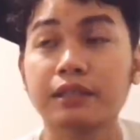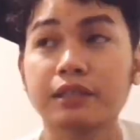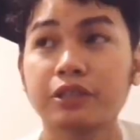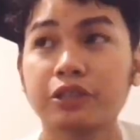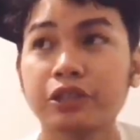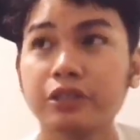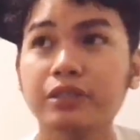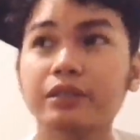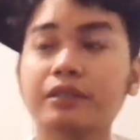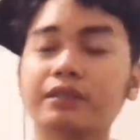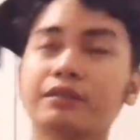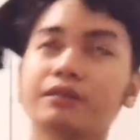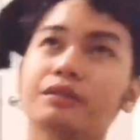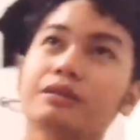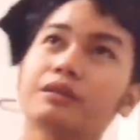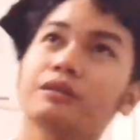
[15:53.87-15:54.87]
it's just
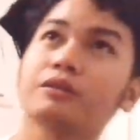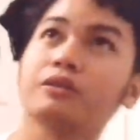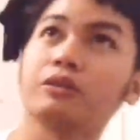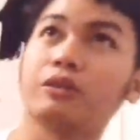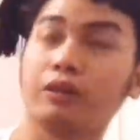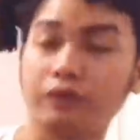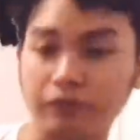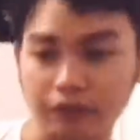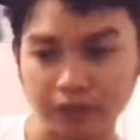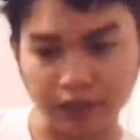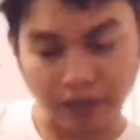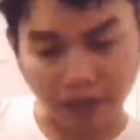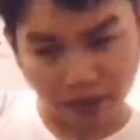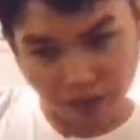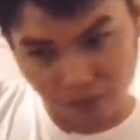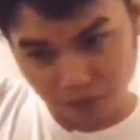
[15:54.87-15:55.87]
lovely
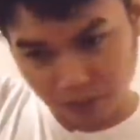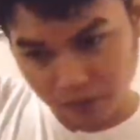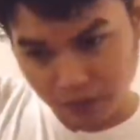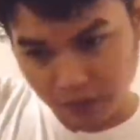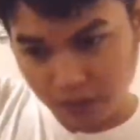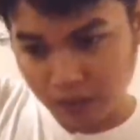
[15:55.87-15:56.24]
how